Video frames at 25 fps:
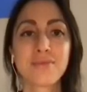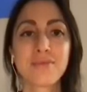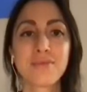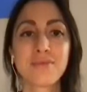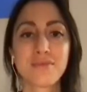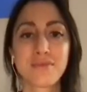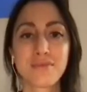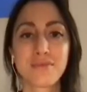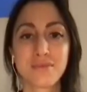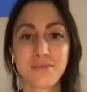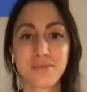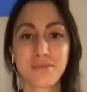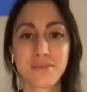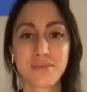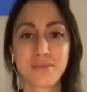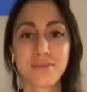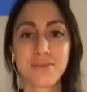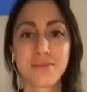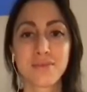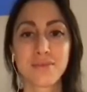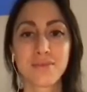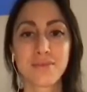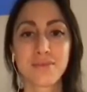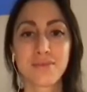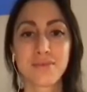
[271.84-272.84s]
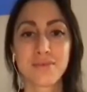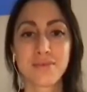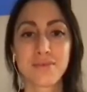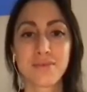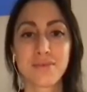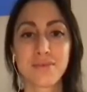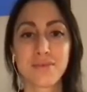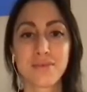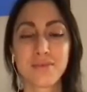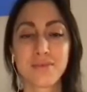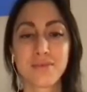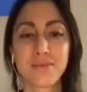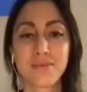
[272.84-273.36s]

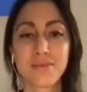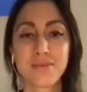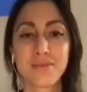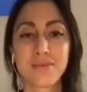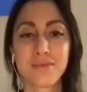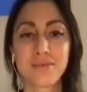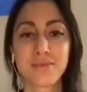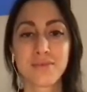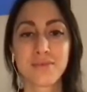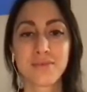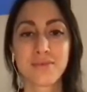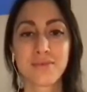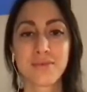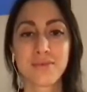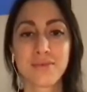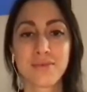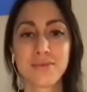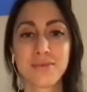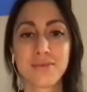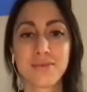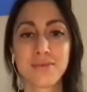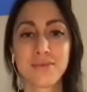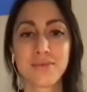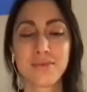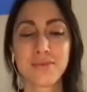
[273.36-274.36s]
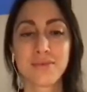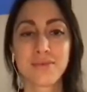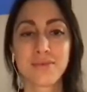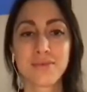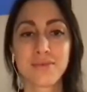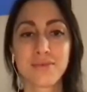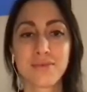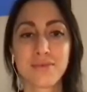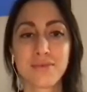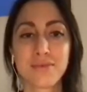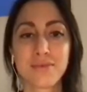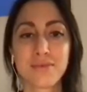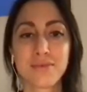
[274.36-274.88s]

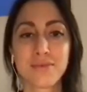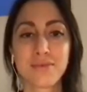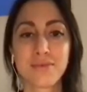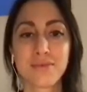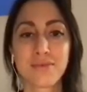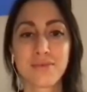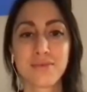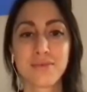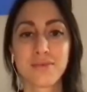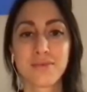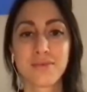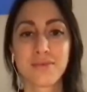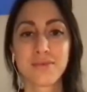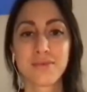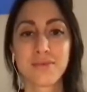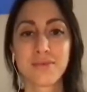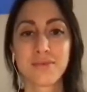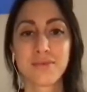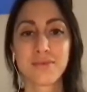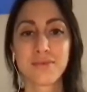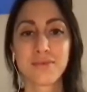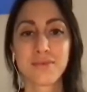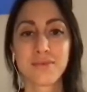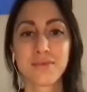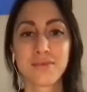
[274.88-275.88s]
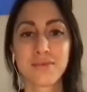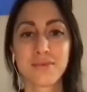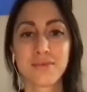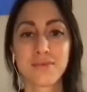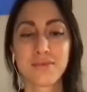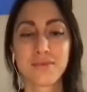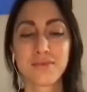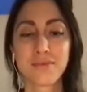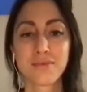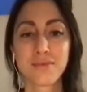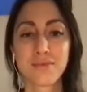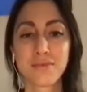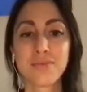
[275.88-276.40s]

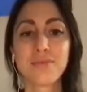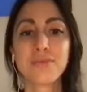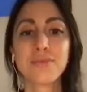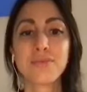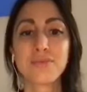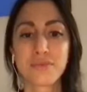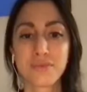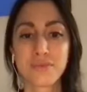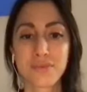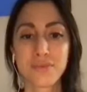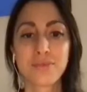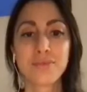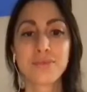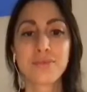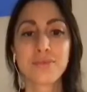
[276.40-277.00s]
The person shown says nothing.